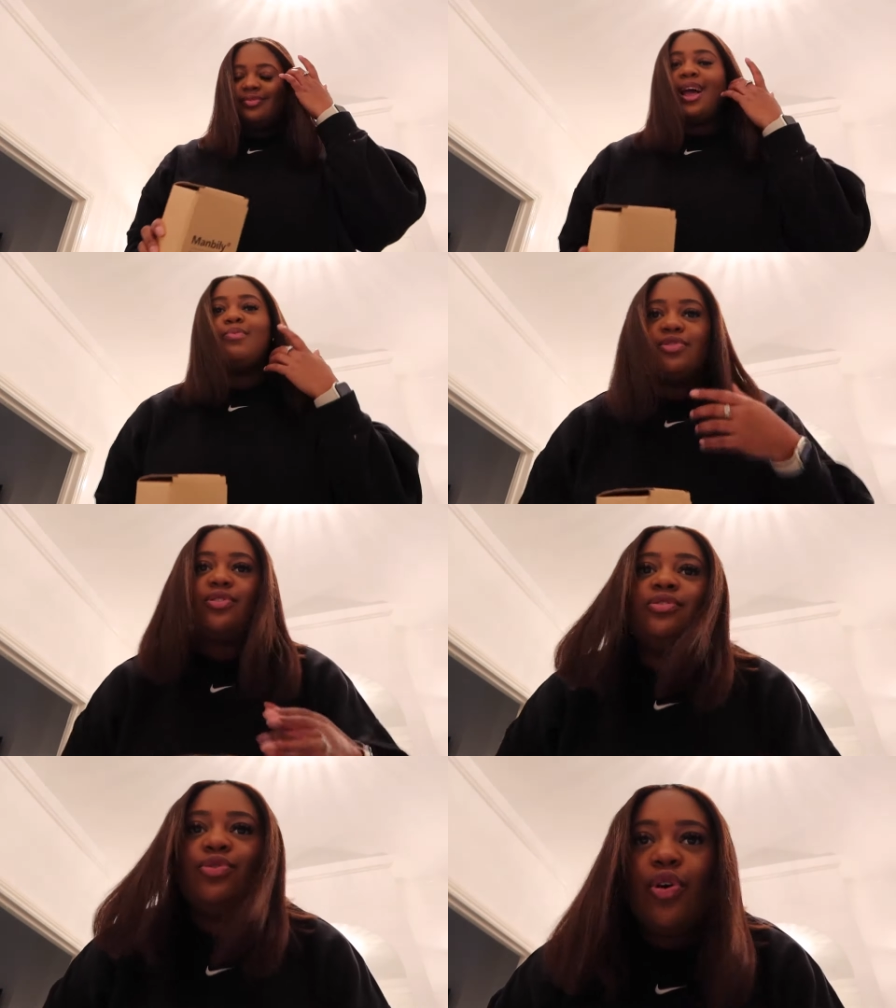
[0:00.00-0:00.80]

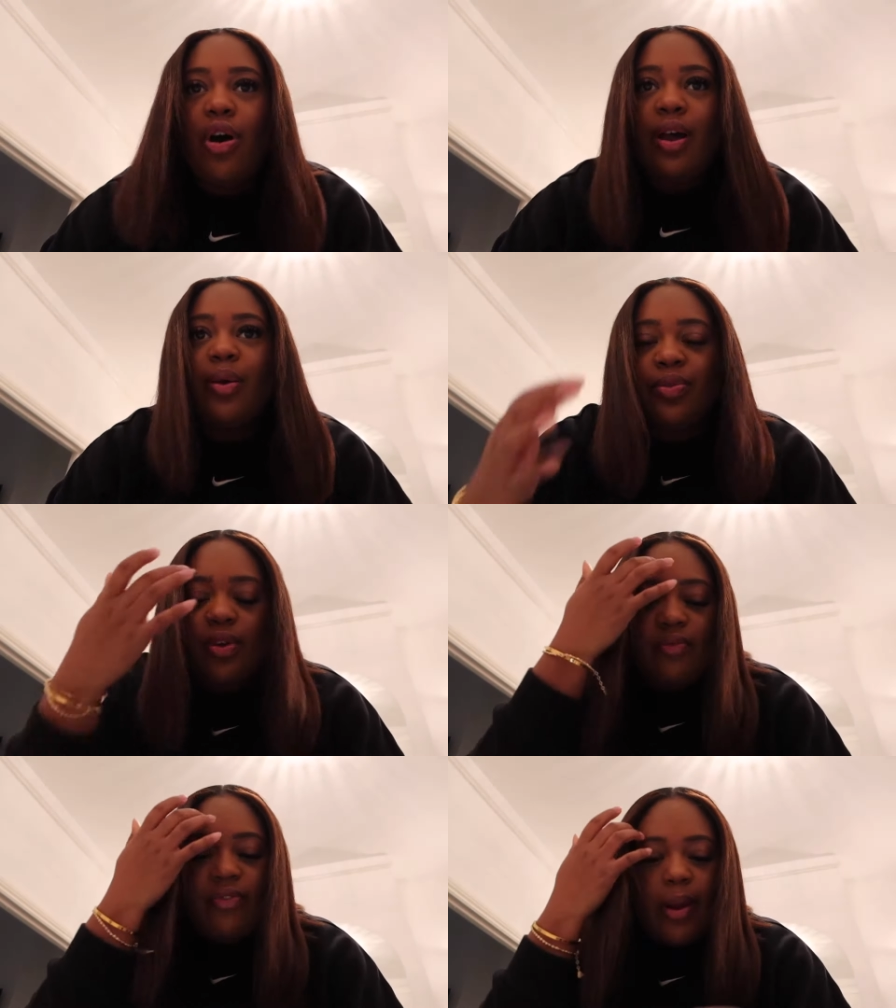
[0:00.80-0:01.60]
Amazon, you're hurting
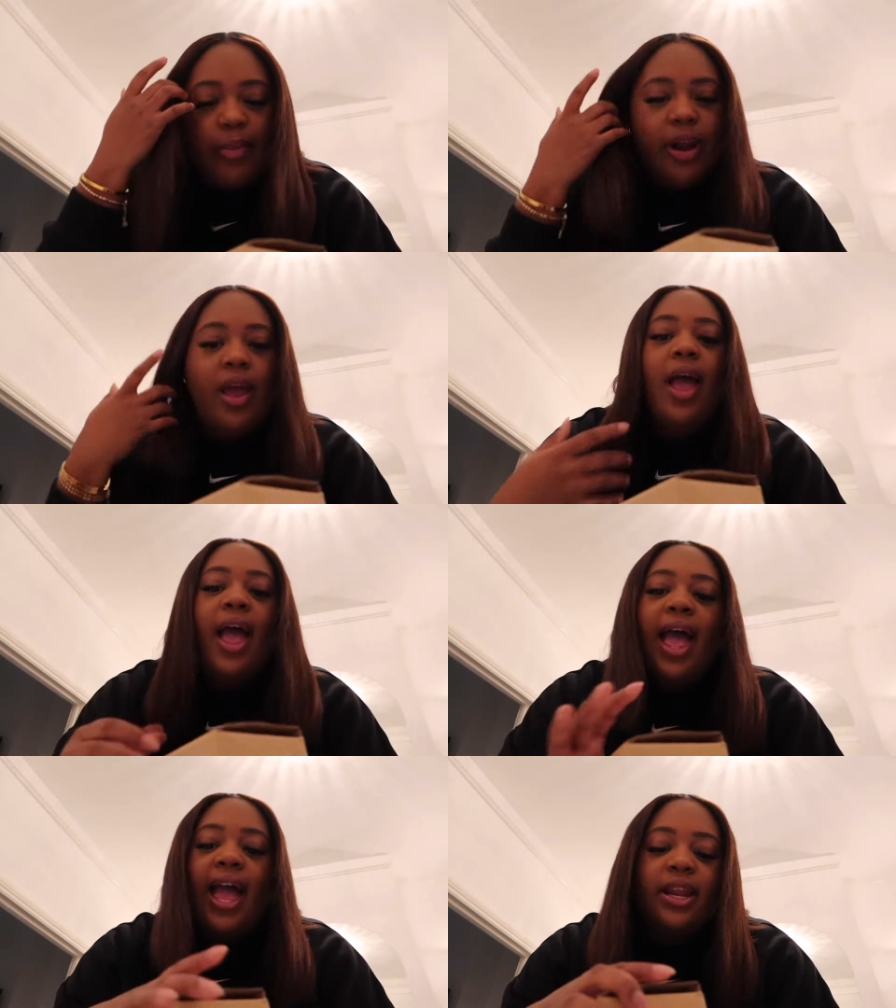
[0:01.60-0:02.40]
that environment.
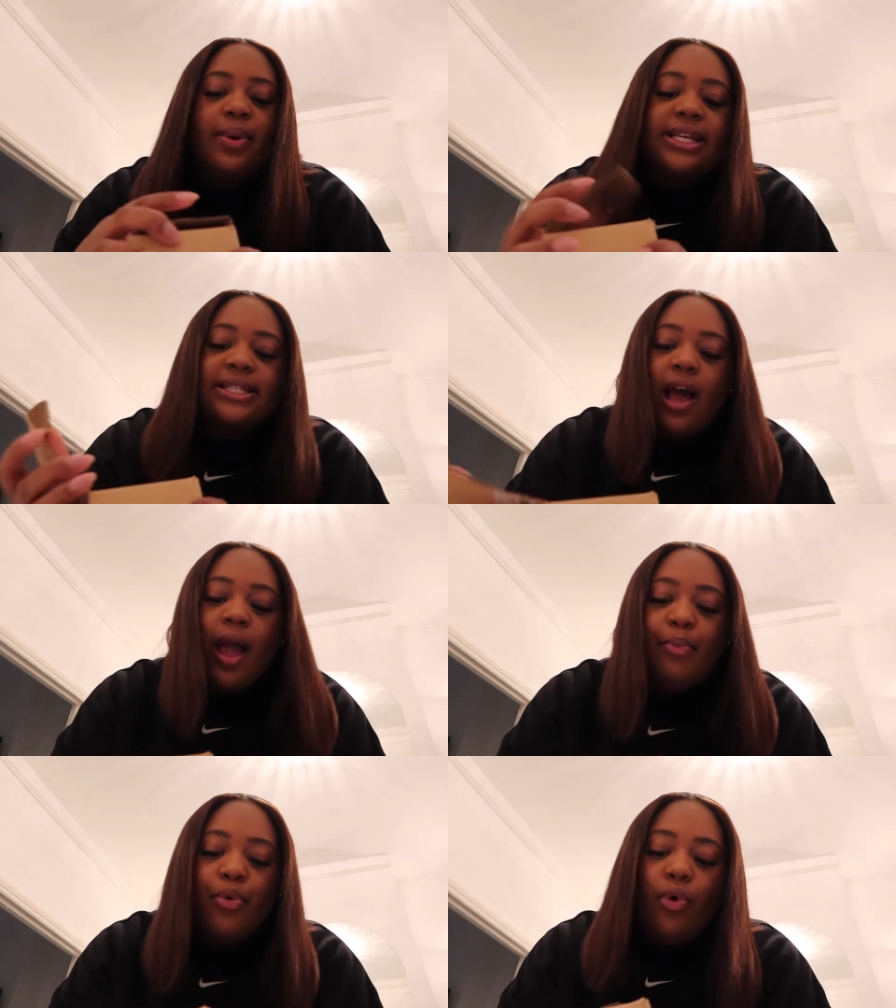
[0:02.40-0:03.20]
Anyways,
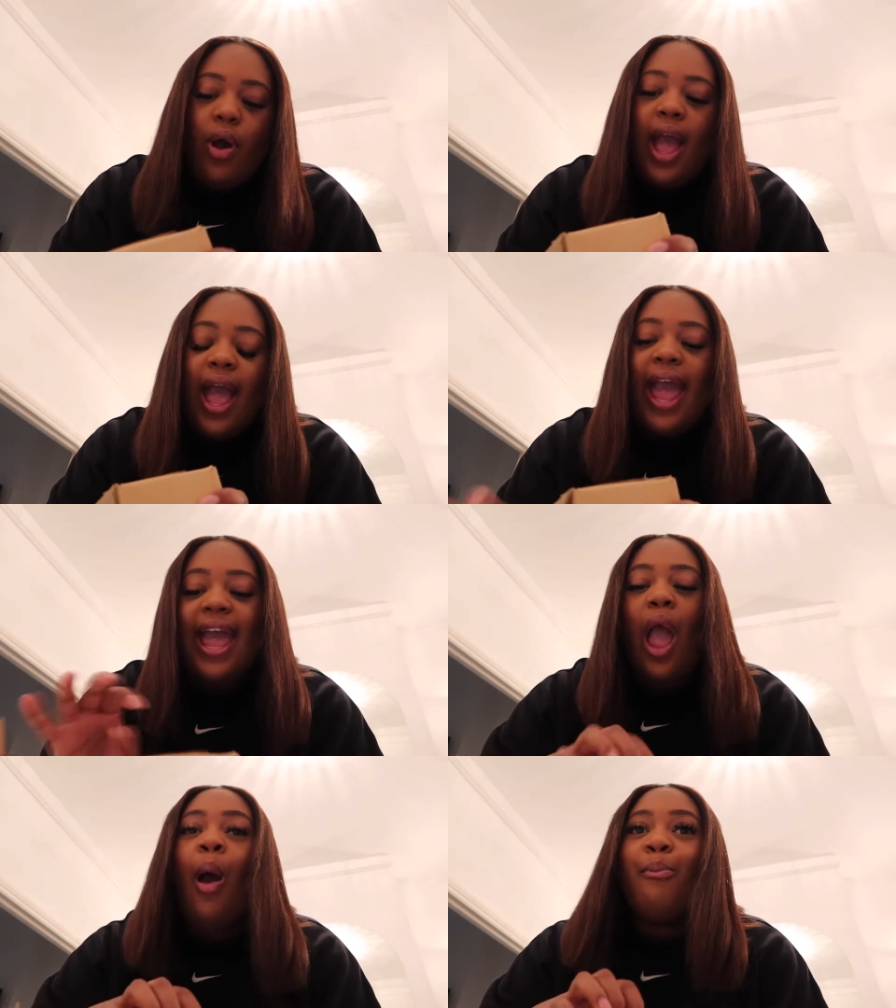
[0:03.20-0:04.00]
I bought
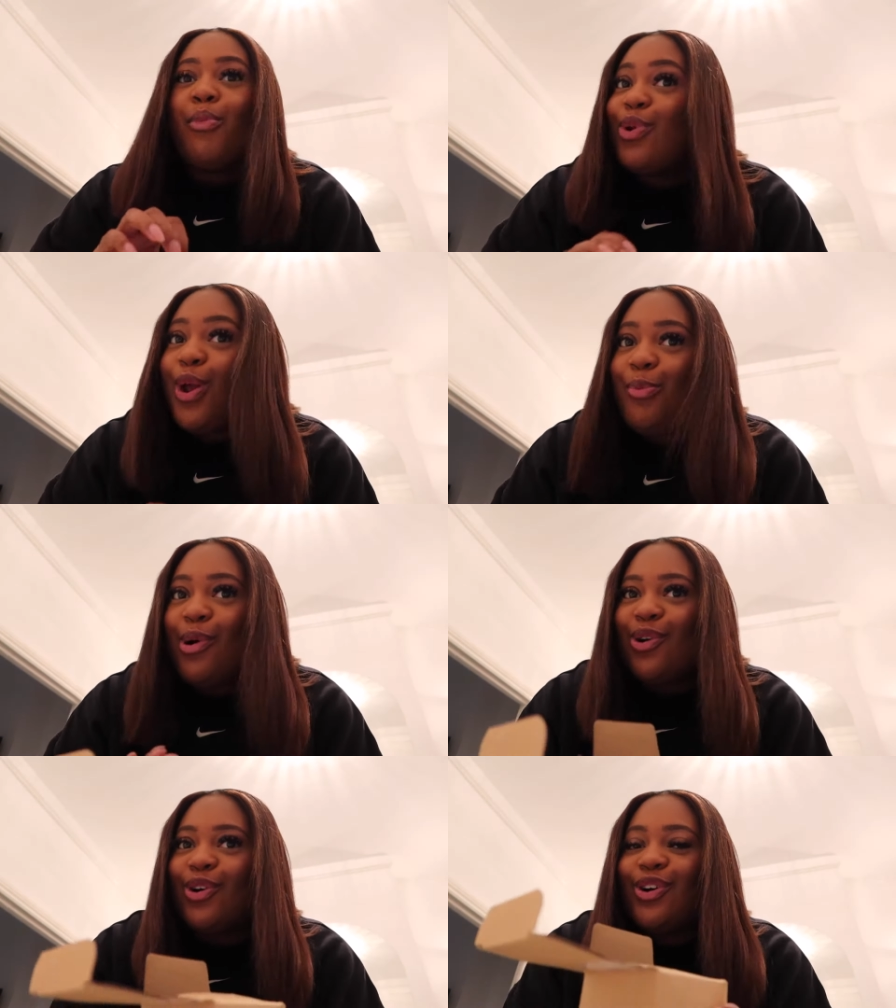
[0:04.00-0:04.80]
a
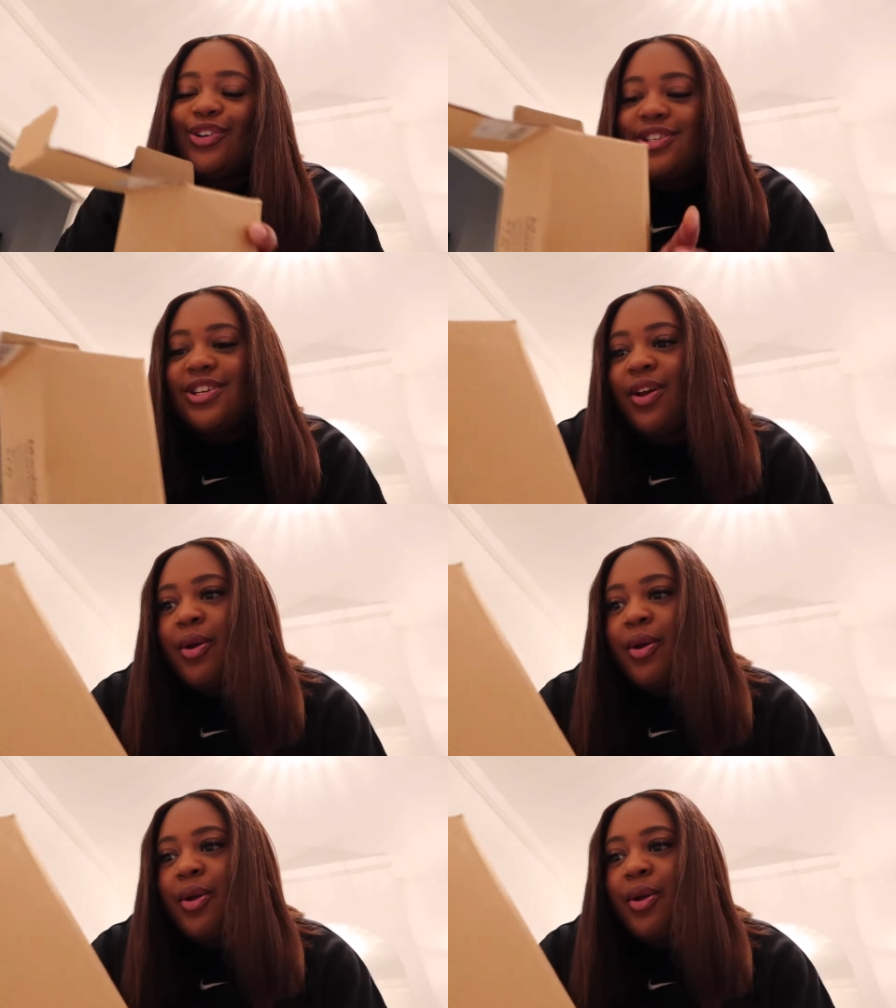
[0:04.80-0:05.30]
monopod.